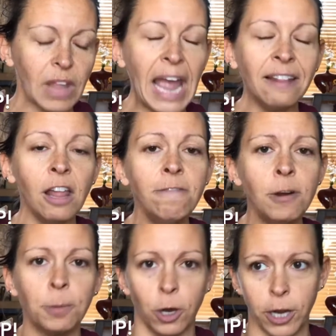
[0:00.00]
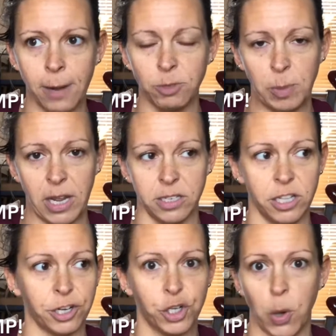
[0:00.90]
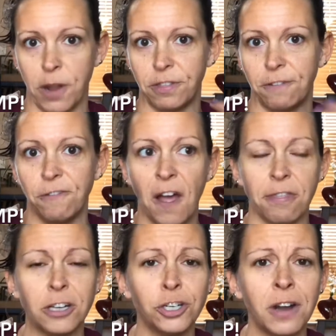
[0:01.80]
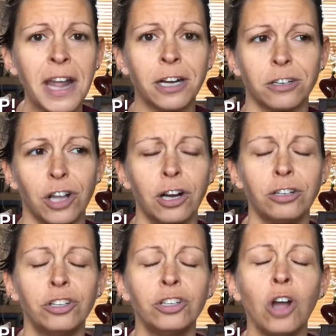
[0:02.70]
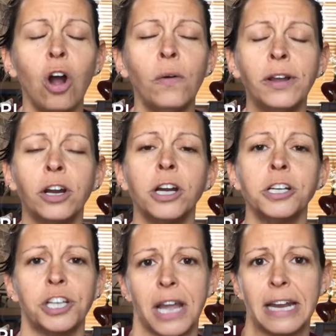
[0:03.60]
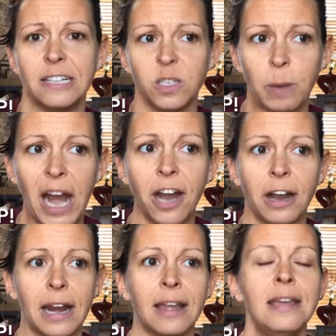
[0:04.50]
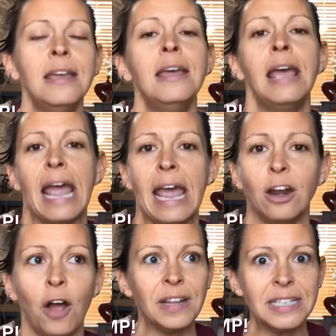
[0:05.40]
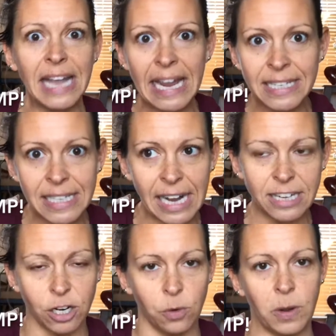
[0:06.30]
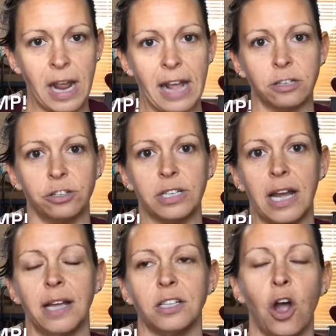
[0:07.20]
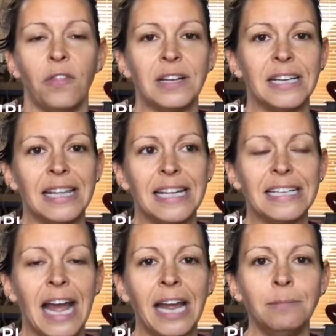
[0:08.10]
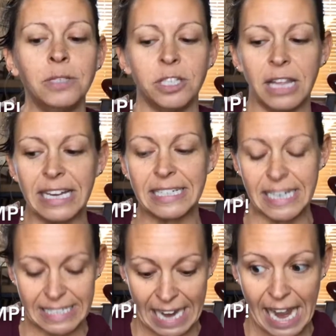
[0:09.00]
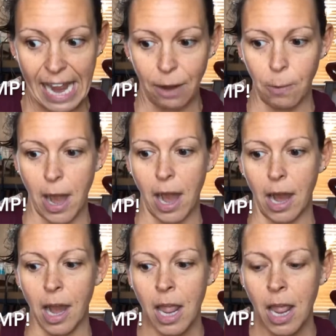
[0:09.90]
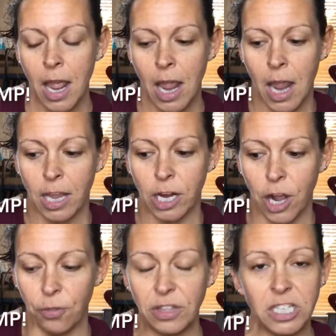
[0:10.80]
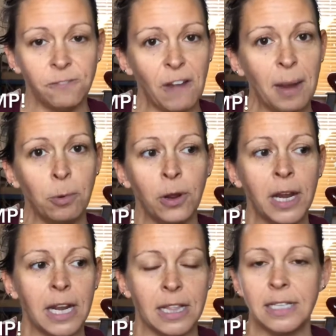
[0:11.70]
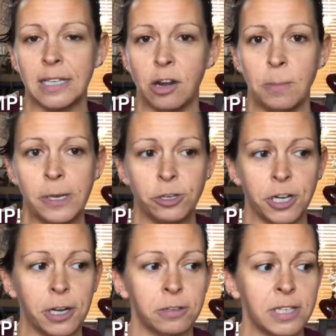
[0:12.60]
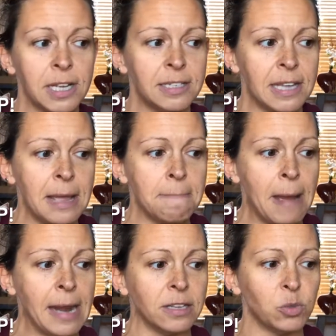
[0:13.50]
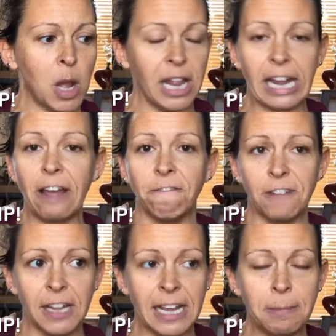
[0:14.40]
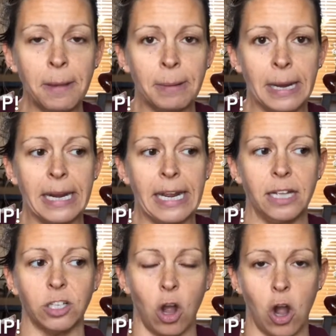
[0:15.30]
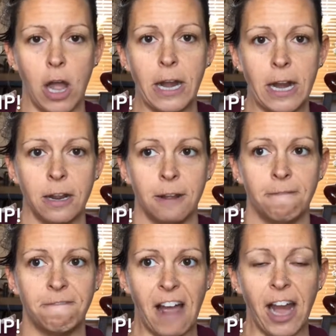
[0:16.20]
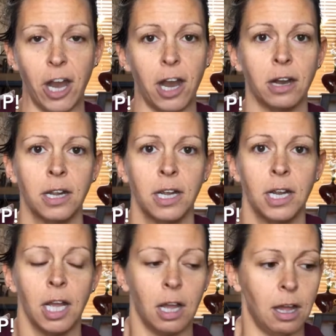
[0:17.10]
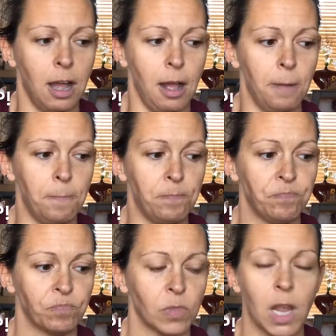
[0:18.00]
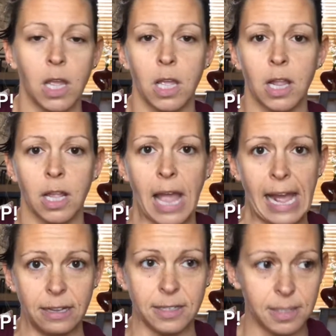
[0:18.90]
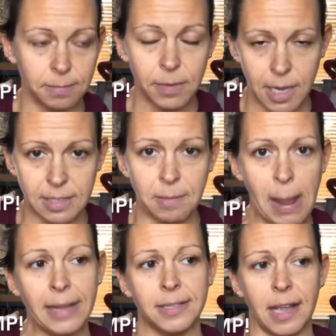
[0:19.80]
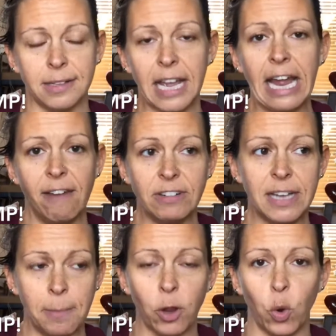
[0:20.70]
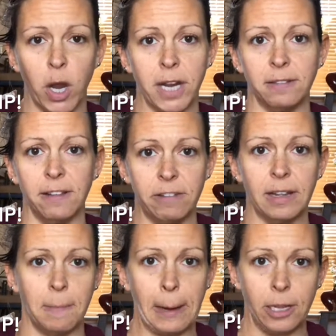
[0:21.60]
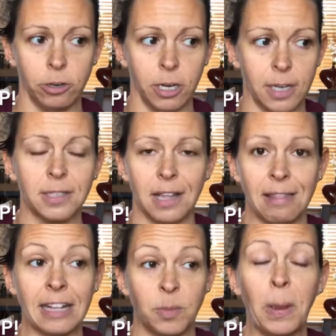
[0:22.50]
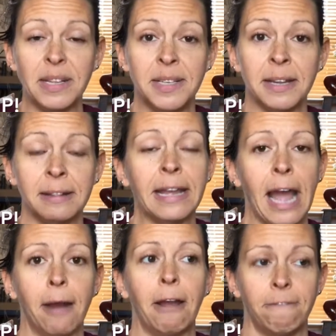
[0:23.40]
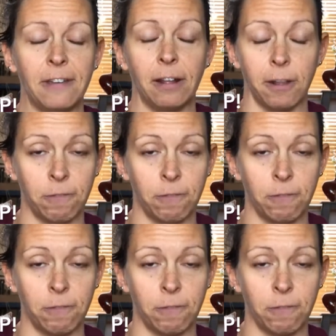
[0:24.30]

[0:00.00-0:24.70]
I love our programs because they're short, they're fun. The trainers are so encouraging and inspiring. And the days that I don't want to exercise, in the times like today where, you know, this fibroid and this endometriosis, it might as well, like, I feel like my body is on fire. As cousin Mike says, I have a demogorgon living in my uterus. And that's basically how I feel.